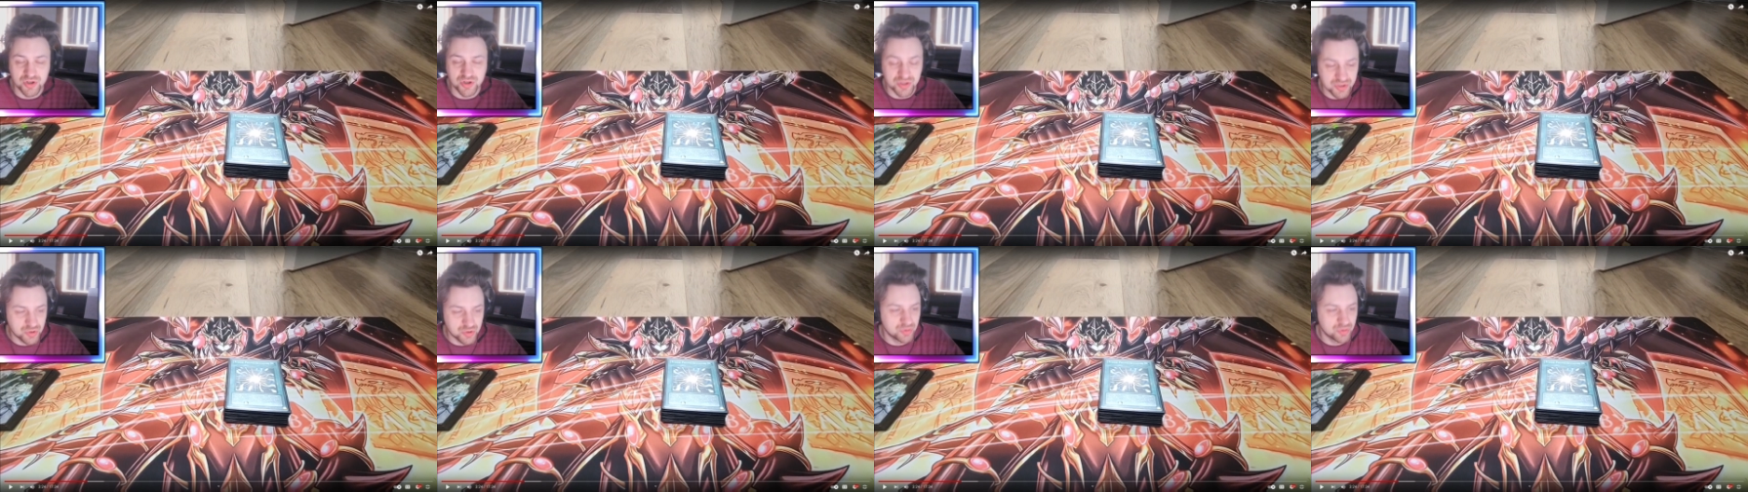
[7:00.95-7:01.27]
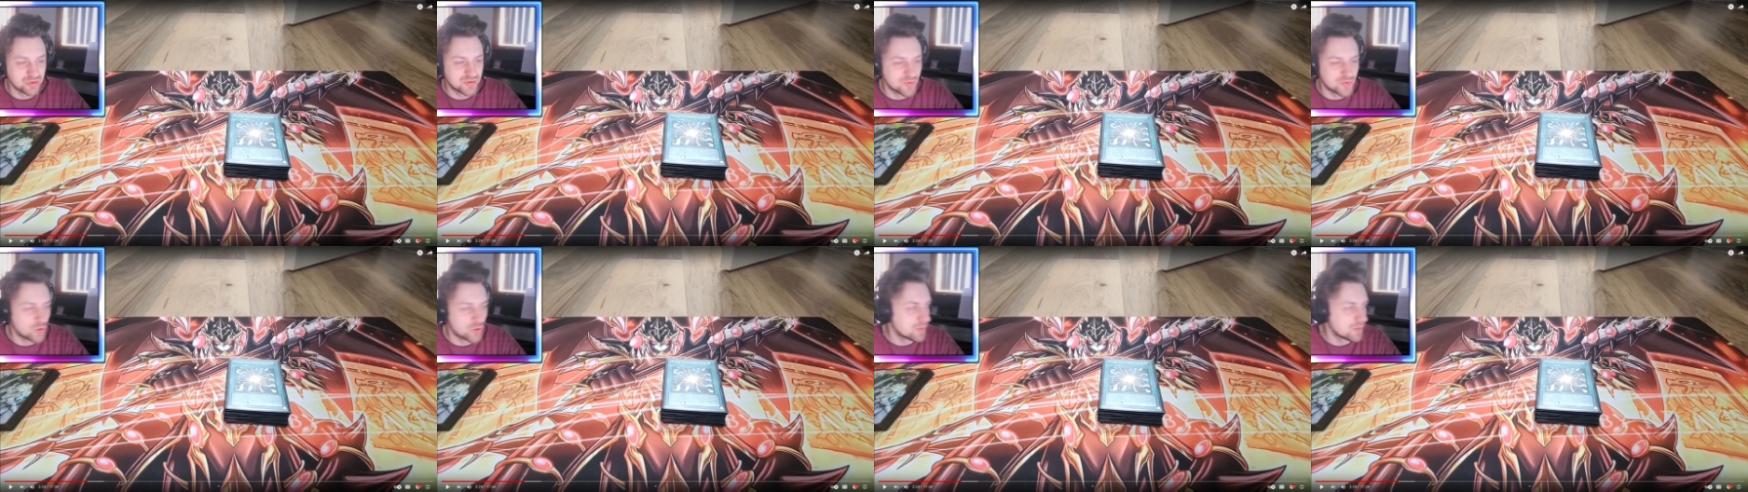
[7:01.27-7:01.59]
It's good
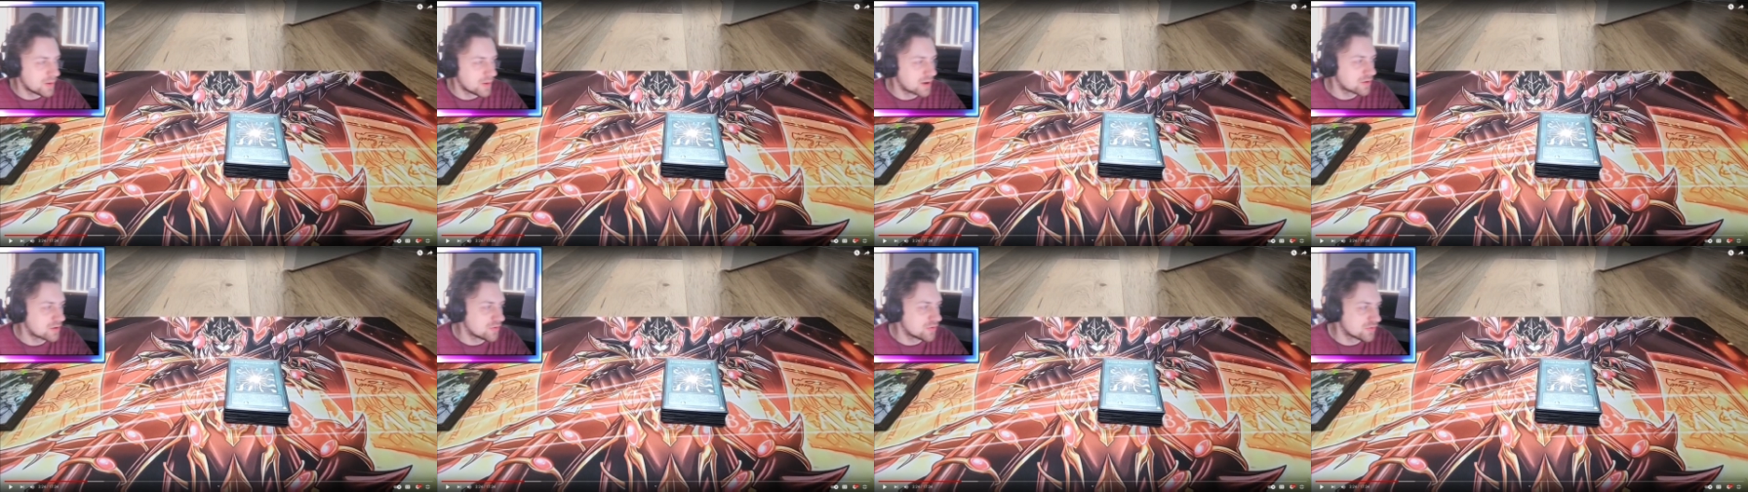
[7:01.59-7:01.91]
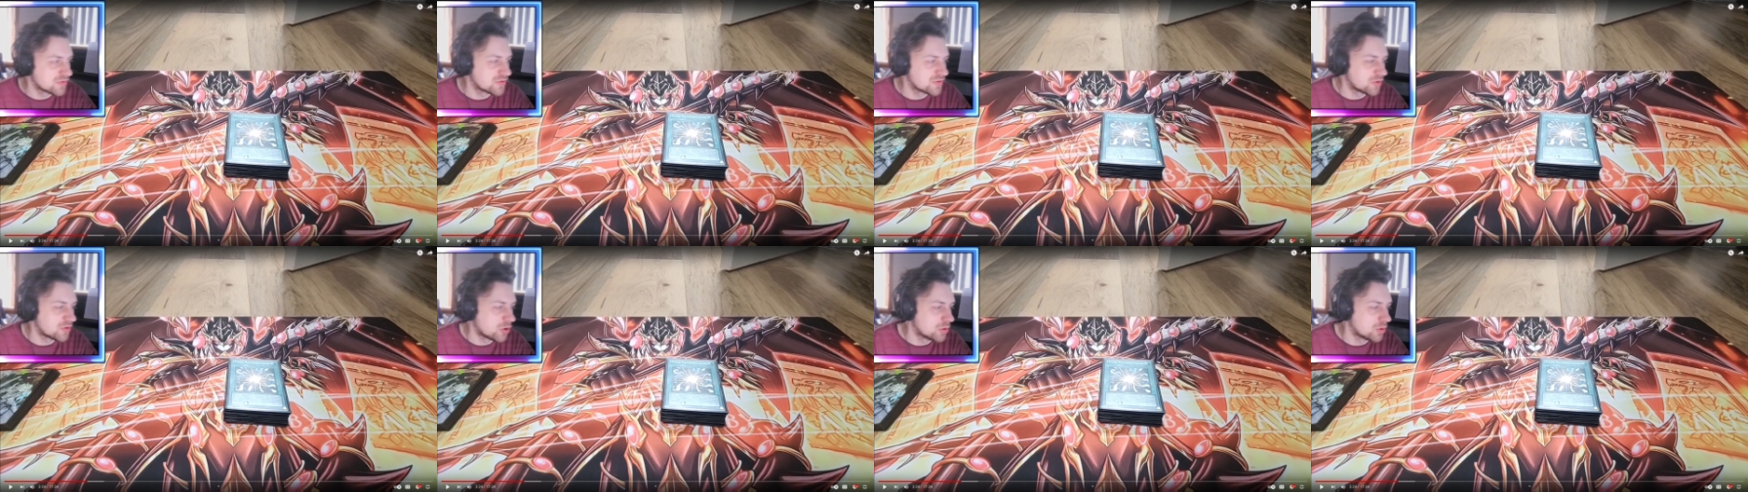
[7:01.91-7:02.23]
to talk about it because
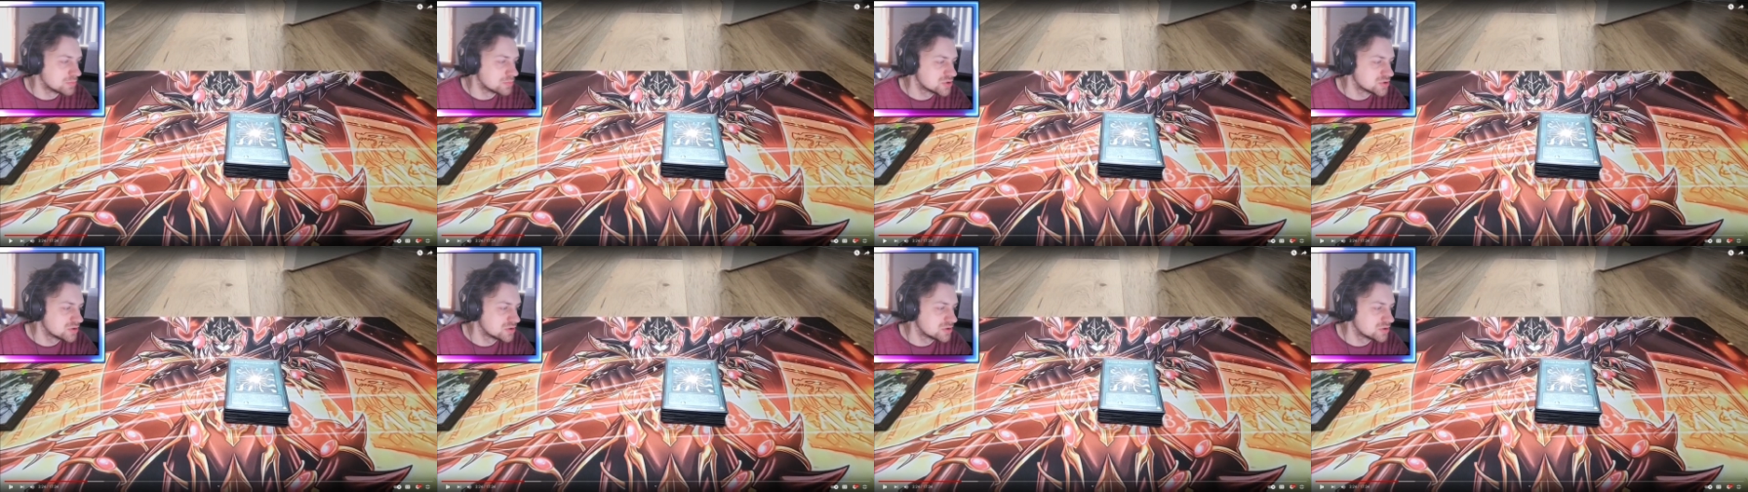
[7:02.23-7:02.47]
it's an option.